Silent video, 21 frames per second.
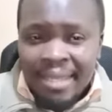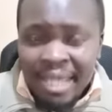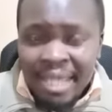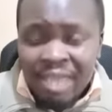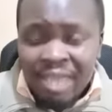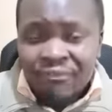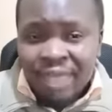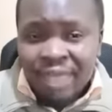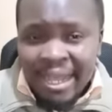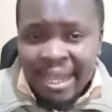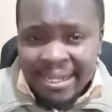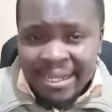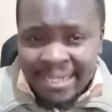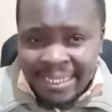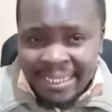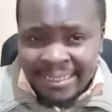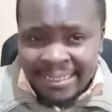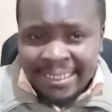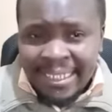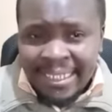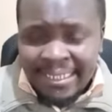gave a
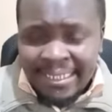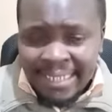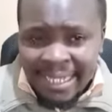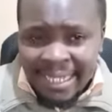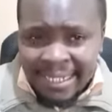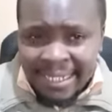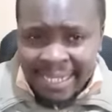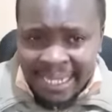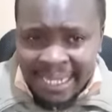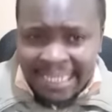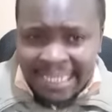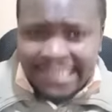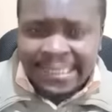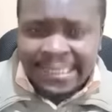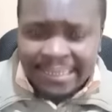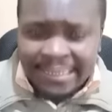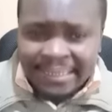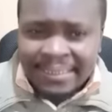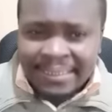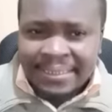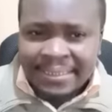detailed
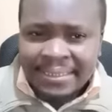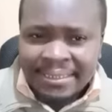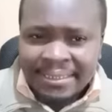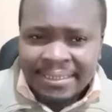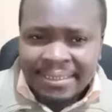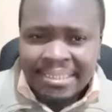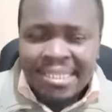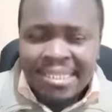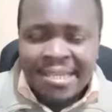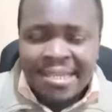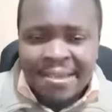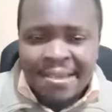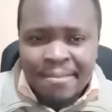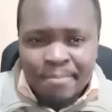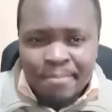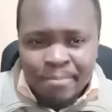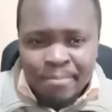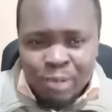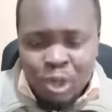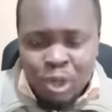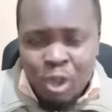analysis,
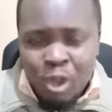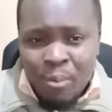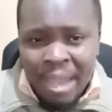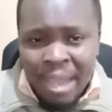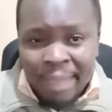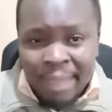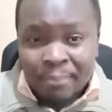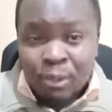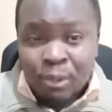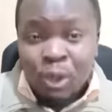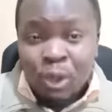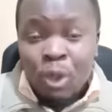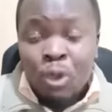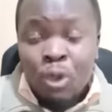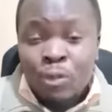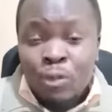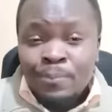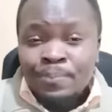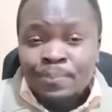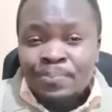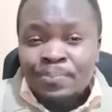blow by
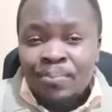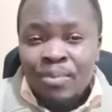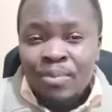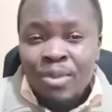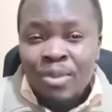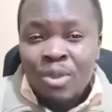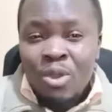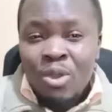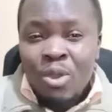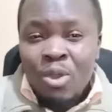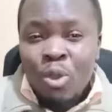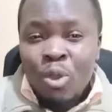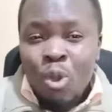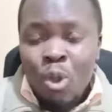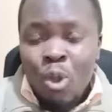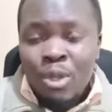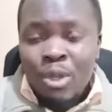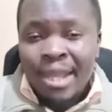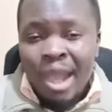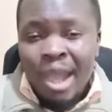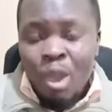blow,
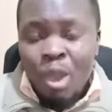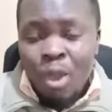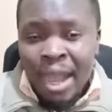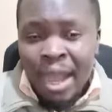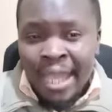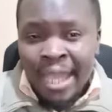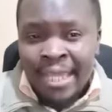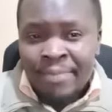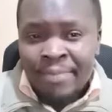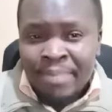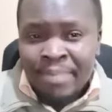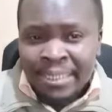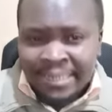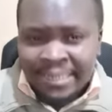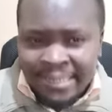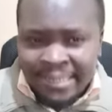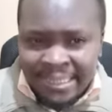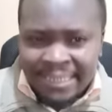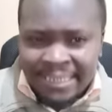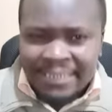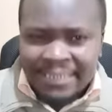on how
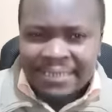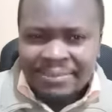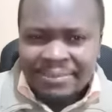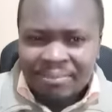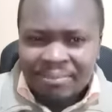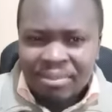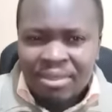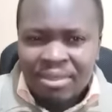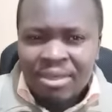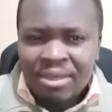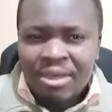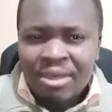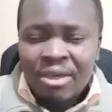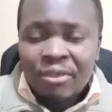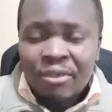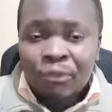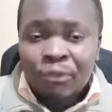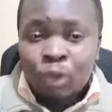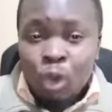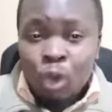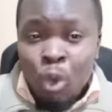IBC,
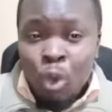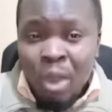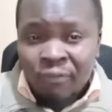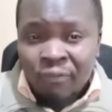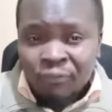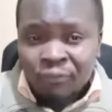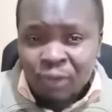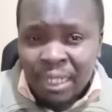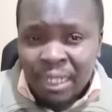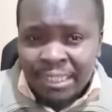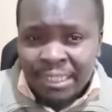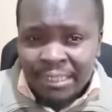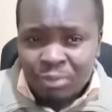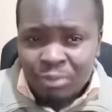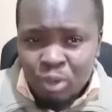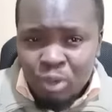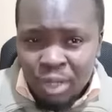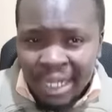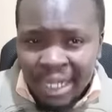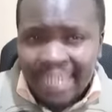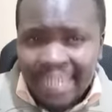through Wafula
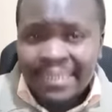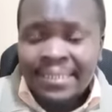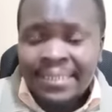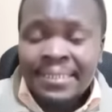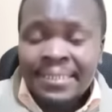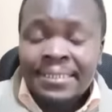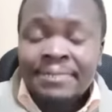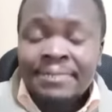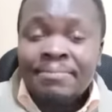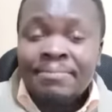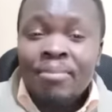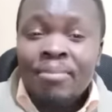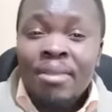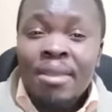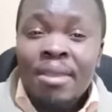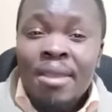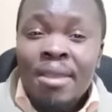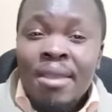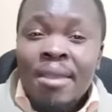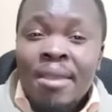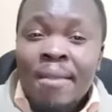Chebukati,
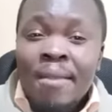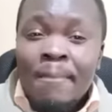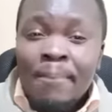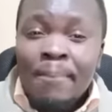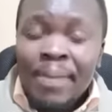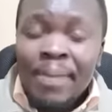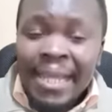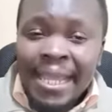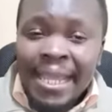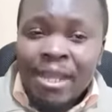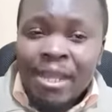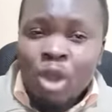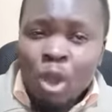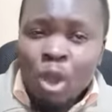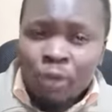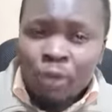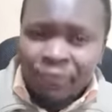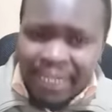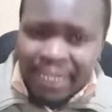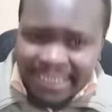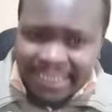played
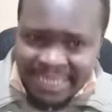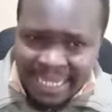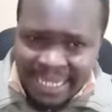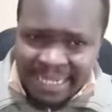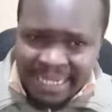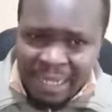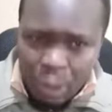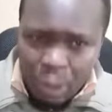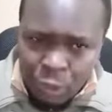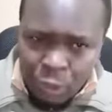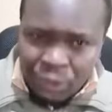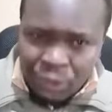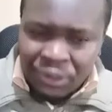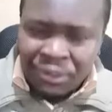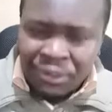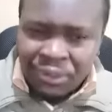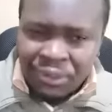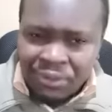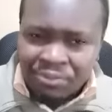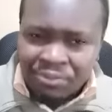on the turnout